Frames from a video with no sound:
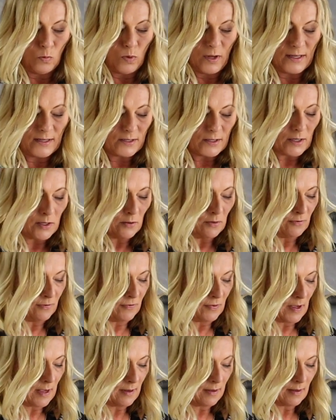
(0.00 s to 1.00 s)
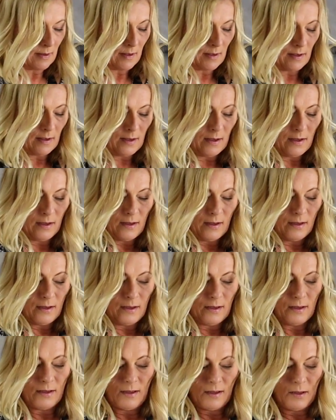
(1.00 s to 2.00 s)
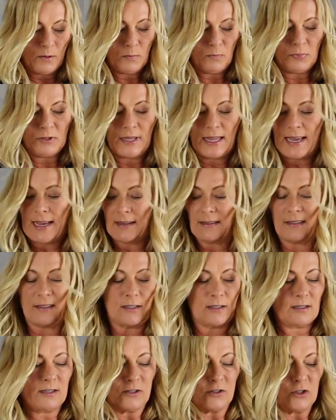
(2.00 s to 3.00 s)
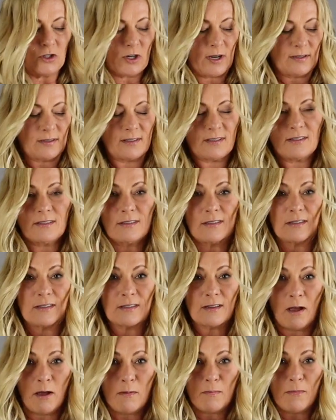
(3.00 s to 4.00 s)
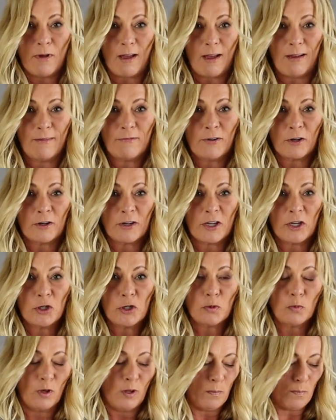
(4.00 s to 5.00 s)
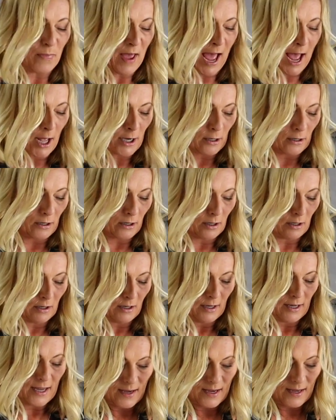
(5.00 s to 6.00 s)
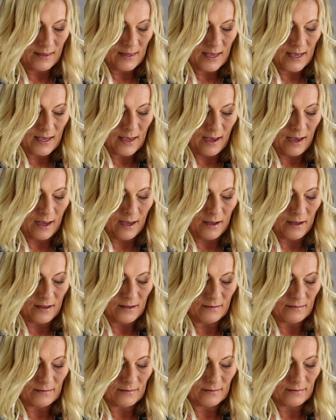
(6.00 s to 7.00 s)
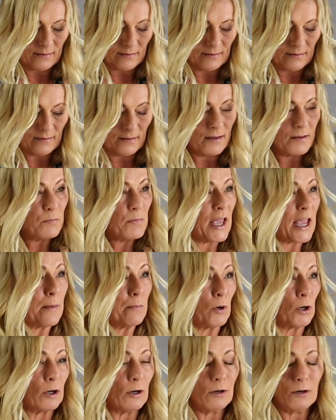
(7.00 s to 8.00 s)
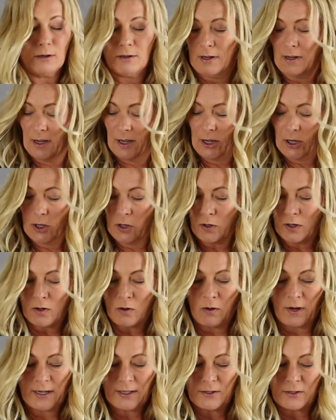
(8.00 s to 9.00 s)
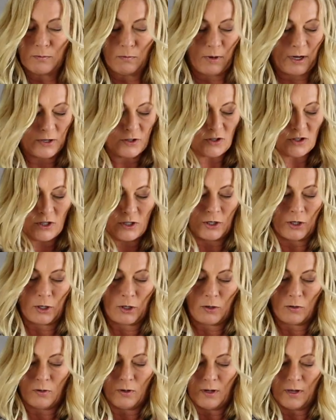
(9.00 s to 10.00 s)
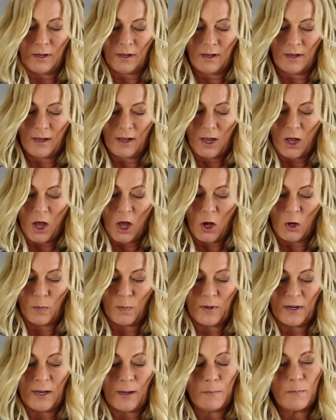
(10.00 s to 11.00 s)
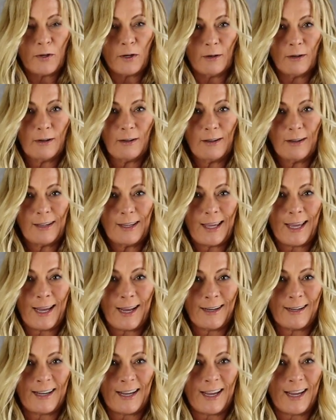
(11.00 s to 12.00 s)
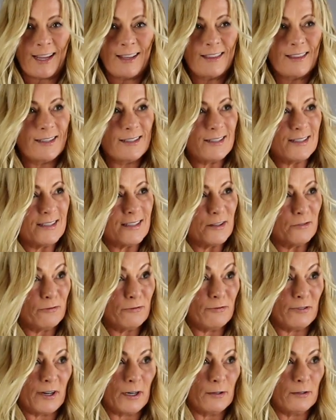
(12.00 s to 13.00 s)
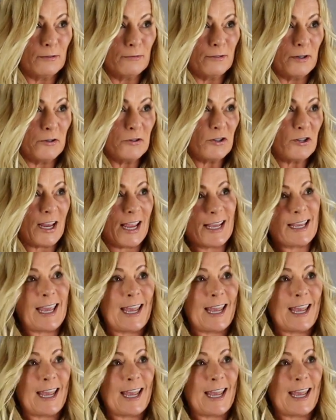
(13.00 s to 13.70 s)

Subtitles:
once you've placed just some of your usual batter in the paper, you're going to want to open up your candy. This is the Ferrero Rocher